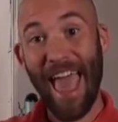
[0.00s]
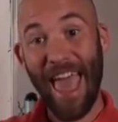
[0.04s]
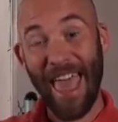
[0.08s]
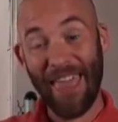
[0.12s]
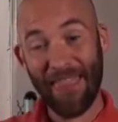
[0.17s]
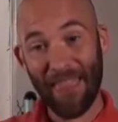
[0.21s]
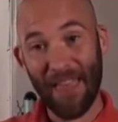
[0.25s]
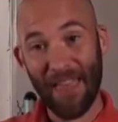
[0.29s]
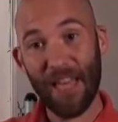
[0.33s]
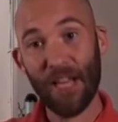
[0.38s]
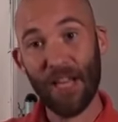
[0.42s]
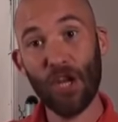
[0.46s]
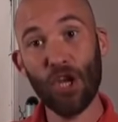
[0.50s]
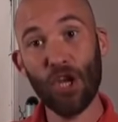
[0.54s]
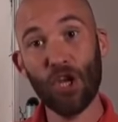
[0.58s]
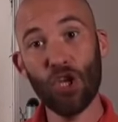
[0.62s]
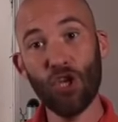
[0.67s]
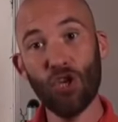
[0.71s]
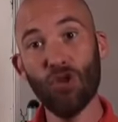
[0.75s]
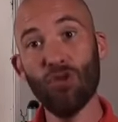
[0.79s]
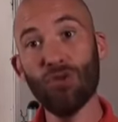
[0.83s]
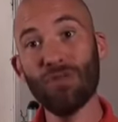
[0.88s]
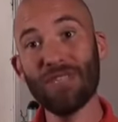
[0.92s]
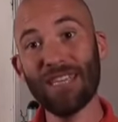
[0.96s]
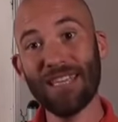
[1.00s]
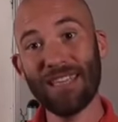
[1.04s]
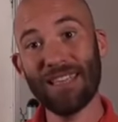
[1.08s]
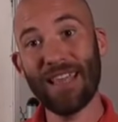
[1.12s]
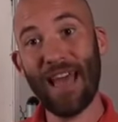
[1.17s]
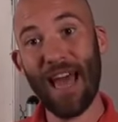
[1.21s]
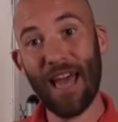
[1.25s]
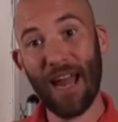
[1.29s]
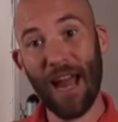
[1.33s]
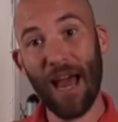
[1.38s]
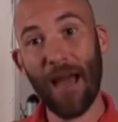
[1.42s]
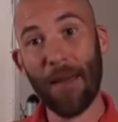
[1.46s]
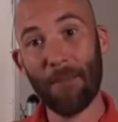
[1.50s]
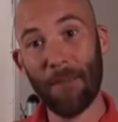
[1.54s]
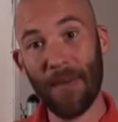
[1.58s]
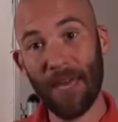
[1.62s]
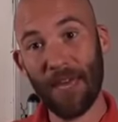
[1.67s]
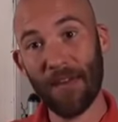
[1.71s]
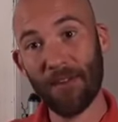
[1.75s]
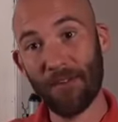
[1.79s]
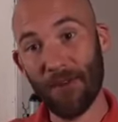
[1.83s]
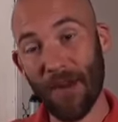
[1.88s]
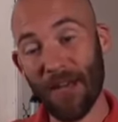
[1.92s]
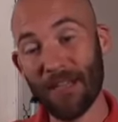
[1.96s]
and then using that IP
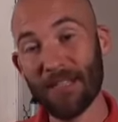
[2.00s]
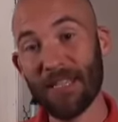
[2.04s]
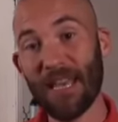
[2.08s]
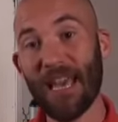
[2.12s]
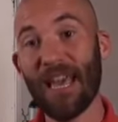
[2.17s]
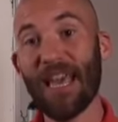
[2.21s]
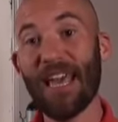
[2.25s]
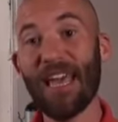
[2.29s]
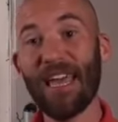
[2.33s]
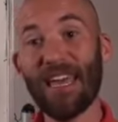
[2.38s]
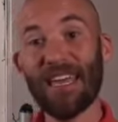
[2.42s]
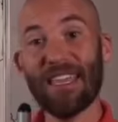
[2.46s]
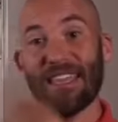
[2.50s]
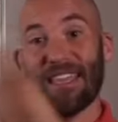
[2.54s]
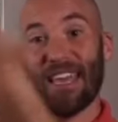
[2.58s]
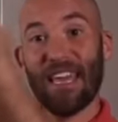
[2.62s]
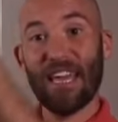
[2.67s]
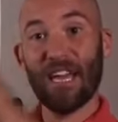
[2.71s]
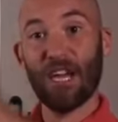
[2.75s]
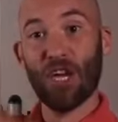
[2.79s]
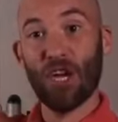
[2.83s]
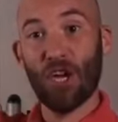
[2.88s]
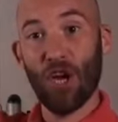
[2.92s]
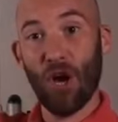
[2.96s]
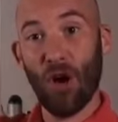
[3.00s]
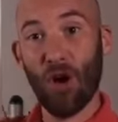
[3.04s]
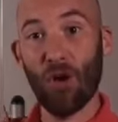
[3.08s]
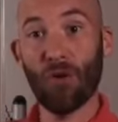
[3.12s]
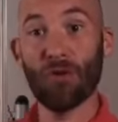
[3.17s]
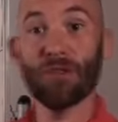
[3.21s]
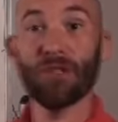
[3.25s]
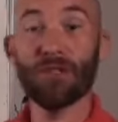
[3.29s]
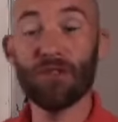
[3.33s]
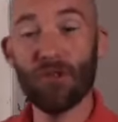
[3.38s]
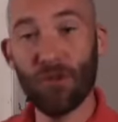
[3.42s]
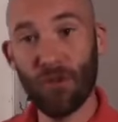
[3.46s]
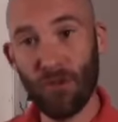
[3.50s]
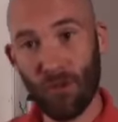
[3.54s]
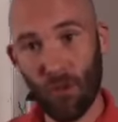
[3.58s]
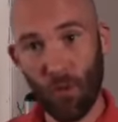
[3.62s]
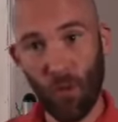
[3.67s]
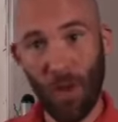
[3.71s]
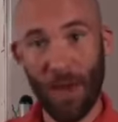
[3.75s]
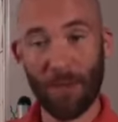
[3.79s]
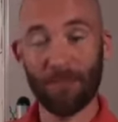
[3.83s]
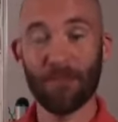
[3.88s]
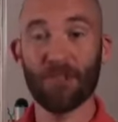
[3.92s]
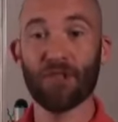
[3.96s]
address, it then goes to the
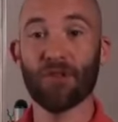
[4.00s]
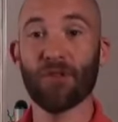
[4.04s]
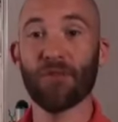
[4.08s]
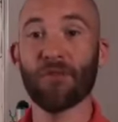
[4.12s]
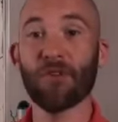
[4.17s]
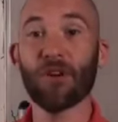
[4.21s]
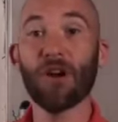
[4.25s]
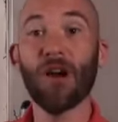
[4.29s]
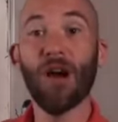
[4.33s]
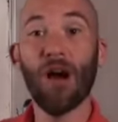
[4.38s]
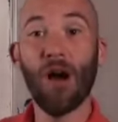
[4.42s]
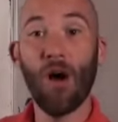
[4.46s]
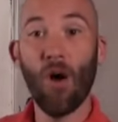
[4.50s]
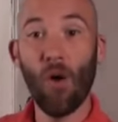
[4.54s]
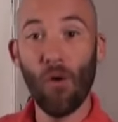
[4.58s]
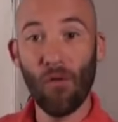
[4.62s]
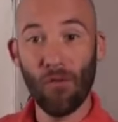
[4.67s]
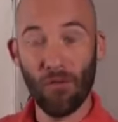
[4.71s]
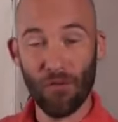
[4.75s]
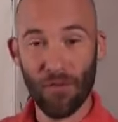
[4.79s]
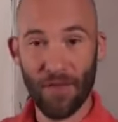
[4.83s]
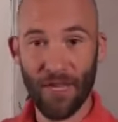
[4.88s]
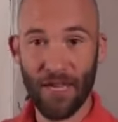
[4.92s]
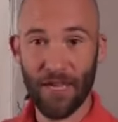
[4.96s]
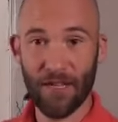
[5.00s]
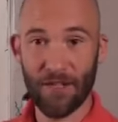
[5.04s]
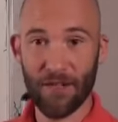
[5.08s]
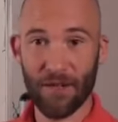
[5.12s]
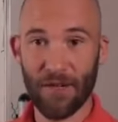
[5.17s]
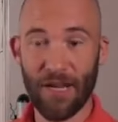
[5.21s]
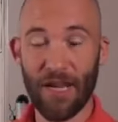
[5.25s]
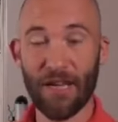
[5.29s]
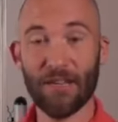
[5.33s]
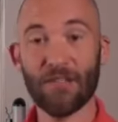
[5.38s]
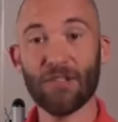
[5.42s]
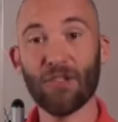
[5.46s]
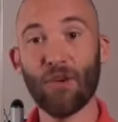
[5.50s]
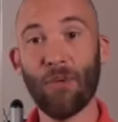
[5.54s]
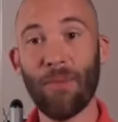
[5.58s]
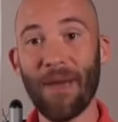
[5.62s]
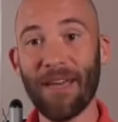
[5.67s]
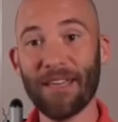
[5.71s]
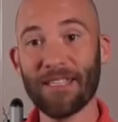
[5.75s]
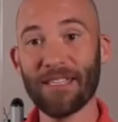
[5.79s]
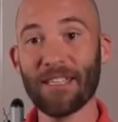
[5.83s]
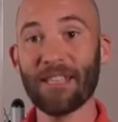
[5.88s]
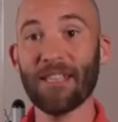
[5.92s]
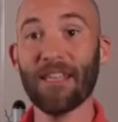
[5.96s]
web server over the internet. So
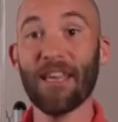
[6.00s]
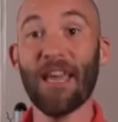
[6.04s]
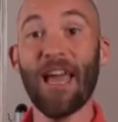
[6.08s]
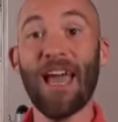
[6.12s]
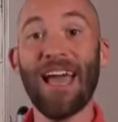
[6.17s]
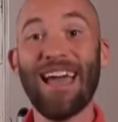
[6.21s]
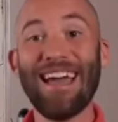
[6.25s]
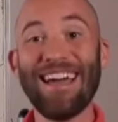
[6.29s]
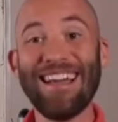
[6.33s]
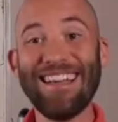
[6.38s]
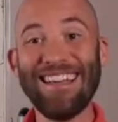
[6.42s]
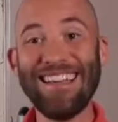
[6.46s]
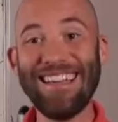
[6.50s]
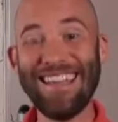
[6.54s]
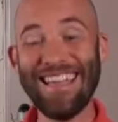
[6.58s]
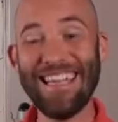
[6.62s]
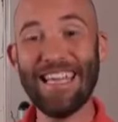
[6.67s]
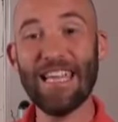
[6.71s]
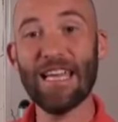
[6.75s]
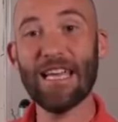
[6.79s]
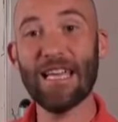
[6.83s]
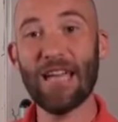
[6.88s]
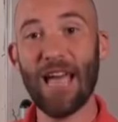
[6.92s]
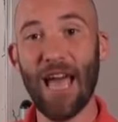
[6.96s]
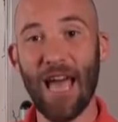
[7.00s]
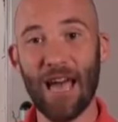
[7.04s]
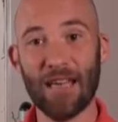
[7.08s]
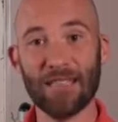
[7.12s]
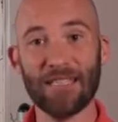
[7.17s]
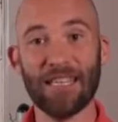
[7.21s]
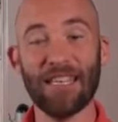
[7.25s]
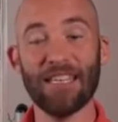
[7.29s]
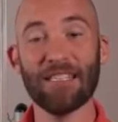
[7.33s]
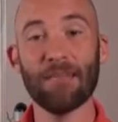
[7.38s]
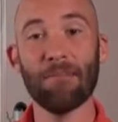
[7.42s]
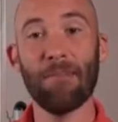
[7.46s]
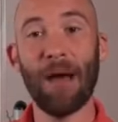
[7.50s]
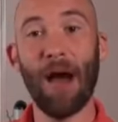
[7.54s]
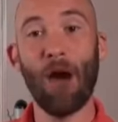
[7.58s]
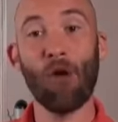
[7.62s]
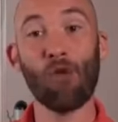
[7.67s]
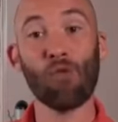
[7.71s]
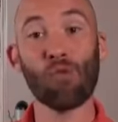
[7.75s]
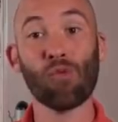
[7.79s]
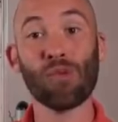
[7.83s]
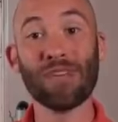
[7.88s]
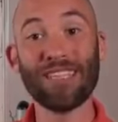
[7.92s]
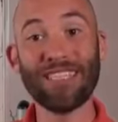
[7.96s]
basically, DNS is
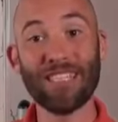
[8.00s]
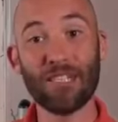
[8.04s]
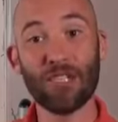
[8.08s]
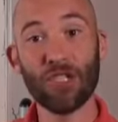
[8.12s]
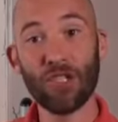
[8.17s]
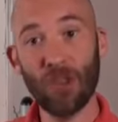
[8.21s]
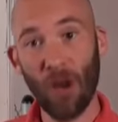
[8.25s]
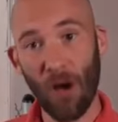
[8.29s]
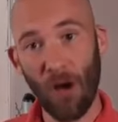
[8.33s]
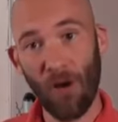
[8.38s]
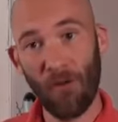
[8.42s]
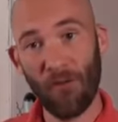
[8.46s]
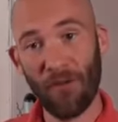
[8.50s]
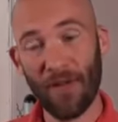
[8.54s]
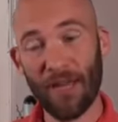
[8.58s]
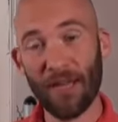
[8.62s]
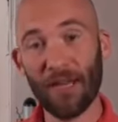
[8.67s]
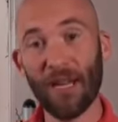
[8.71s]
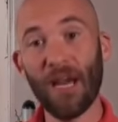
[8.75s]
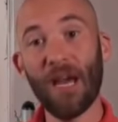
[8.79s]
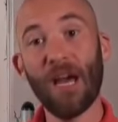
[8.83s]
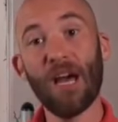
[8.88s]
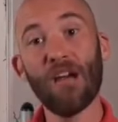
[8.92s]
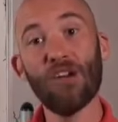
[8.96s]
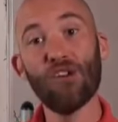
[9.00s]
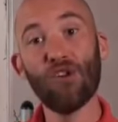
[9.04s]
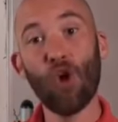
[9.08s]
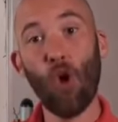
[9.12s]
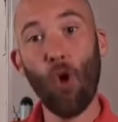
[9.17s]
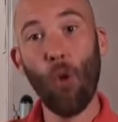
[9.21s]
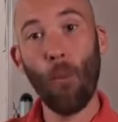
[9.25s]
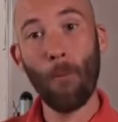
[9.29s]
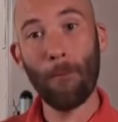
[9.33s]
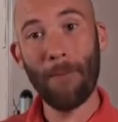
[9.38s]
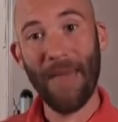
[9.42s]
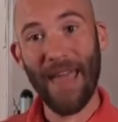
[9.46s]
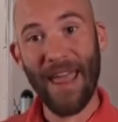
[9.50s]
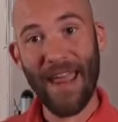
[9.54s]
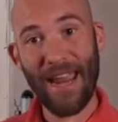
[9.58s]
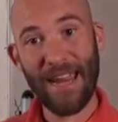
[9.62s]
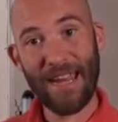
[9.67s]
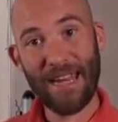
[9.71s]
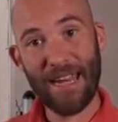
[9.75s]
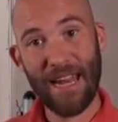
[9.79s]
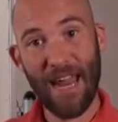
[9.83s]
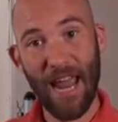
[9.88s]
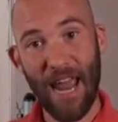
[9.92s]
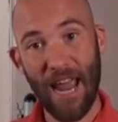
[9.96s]
about resolving
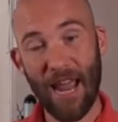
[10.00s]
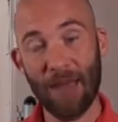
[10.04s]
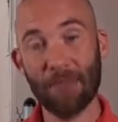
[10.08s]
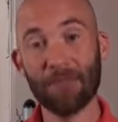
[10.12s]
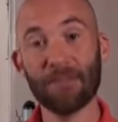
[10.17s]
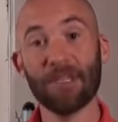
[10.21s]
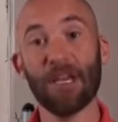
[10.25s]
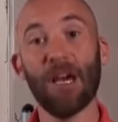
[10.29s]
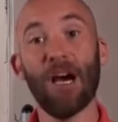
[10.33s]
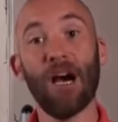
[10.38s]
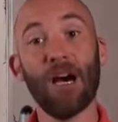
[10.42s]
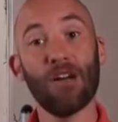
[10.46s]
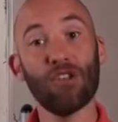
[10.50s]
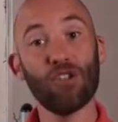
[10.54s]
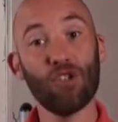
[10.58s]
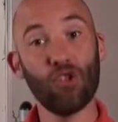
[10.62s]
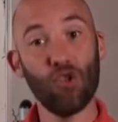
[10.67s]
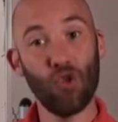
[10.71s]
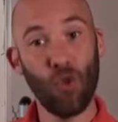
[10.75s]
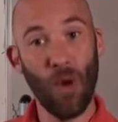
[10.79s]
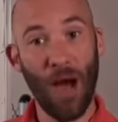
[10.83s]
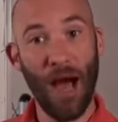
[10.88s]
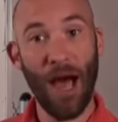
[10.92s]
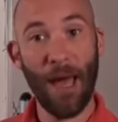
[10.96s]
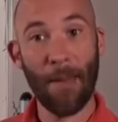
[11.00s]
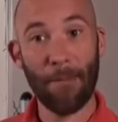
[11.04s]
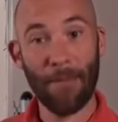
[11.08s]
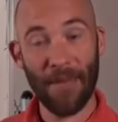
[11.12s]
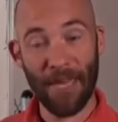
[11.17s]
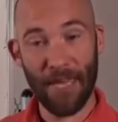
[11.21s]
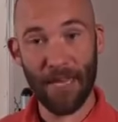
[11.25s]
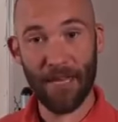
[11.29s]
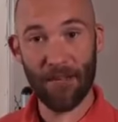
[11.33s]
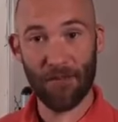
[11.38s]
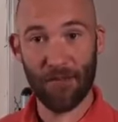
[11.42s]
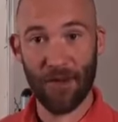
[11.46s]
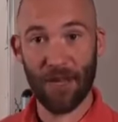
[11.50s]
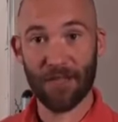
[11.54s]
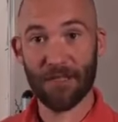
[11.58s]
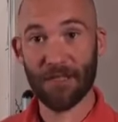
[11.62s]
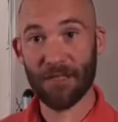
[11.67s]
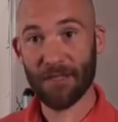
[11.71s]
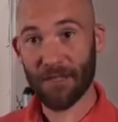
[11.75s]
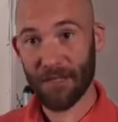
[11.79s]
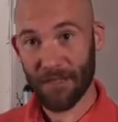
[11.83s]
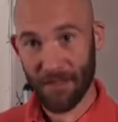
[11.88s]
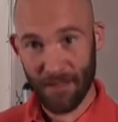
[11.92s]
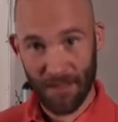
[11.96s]
domain names to IP
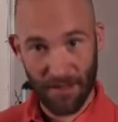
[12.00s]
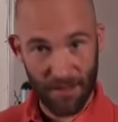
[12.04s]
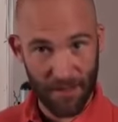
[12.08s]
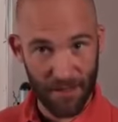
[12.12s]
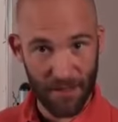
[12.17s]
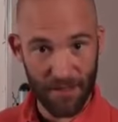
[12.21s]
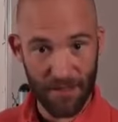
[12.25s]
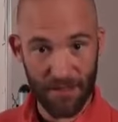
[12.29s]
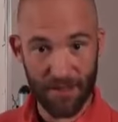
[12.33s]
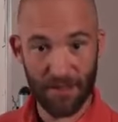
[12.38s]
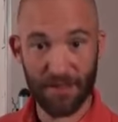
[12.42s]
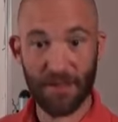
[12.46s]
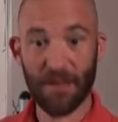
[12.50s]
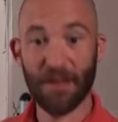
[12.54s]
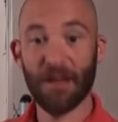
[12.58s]
addresses. This is